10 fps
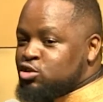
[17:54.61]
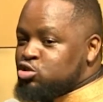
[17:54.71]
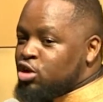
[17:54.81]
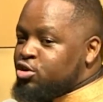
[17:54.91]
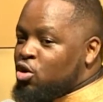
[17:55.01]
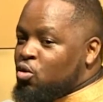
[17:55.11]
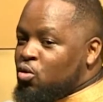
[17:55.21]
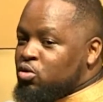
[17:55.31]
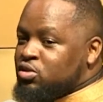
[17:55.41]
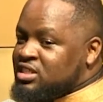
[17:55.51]
you don't know
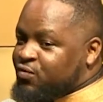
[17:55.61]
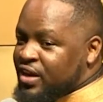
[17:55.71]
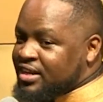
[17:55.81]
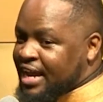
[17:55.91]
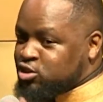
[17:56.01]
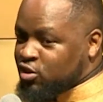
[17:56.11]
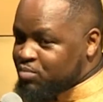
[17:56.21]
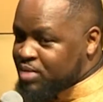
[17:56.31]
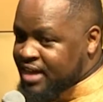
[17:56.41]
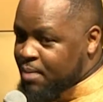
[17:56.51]
the different kinds of
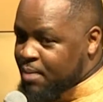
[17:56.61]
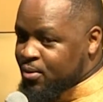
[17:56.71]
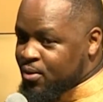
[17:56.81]
makeup.